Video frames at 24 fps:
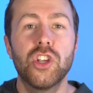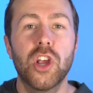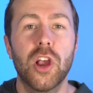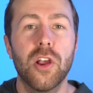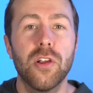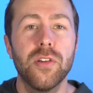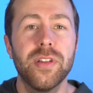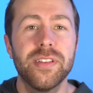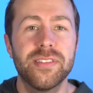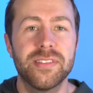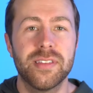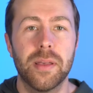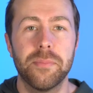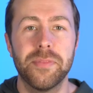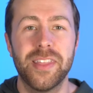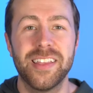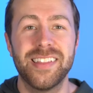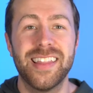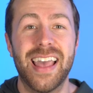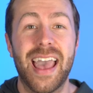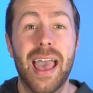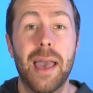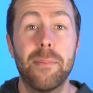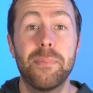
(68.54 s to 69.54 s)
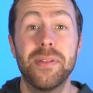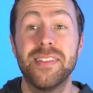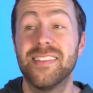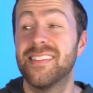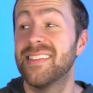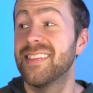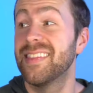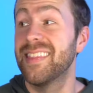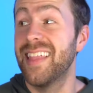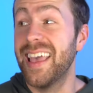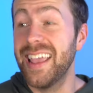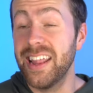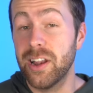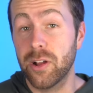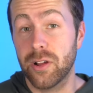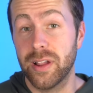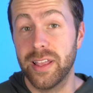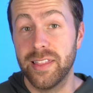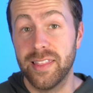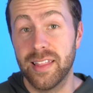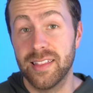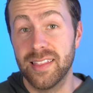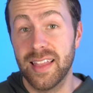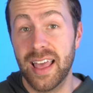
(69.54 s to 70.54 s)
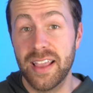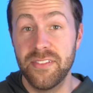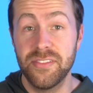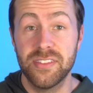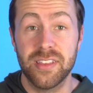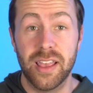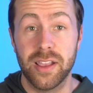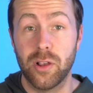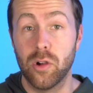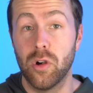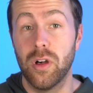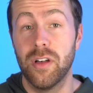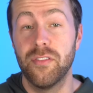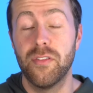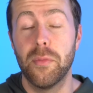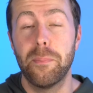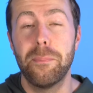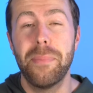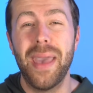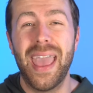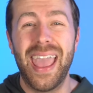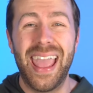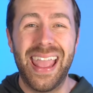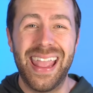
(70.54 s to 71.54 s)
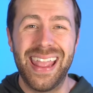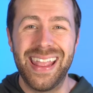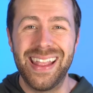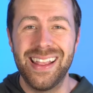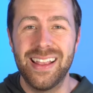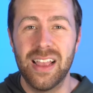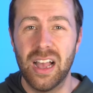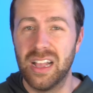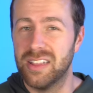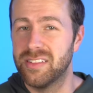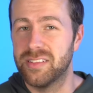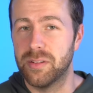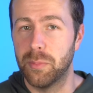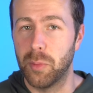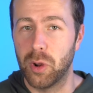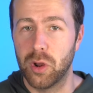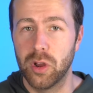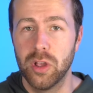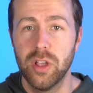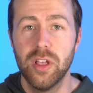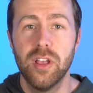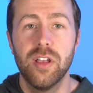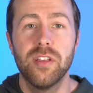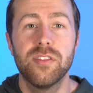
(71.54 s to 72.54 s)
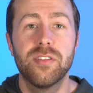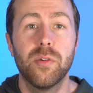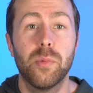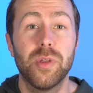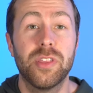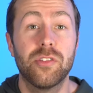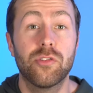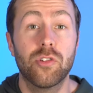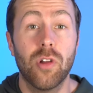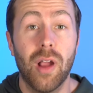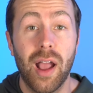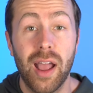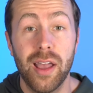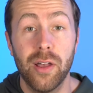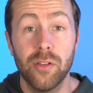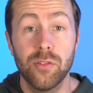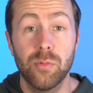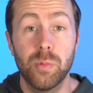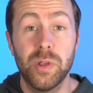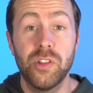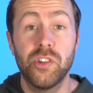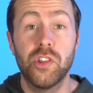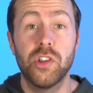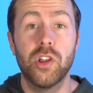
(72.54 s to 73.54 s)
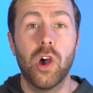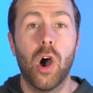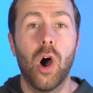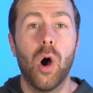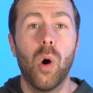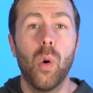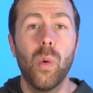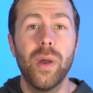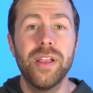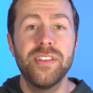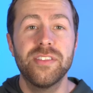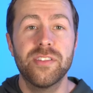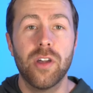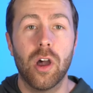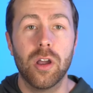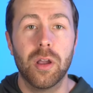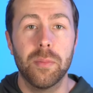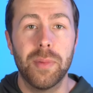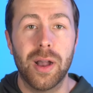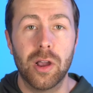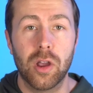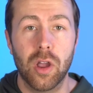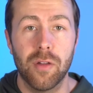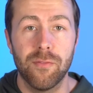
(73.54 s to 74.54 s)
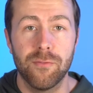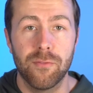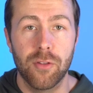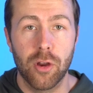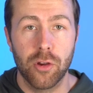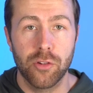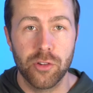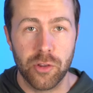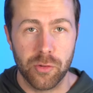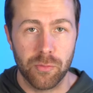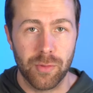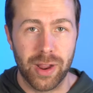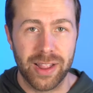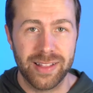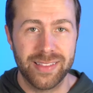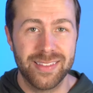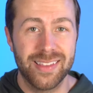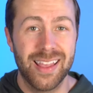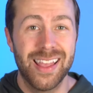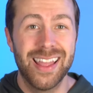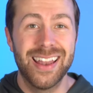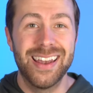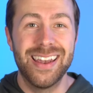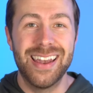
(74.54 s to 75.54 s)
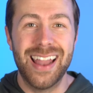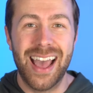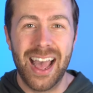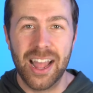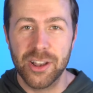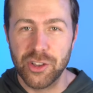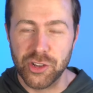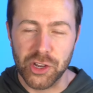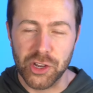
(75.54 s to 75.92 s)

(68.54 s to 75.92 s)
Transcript: Churn is something that happens later in the life cycle of a paying customer. So with trials, we should always talk about conversion rates not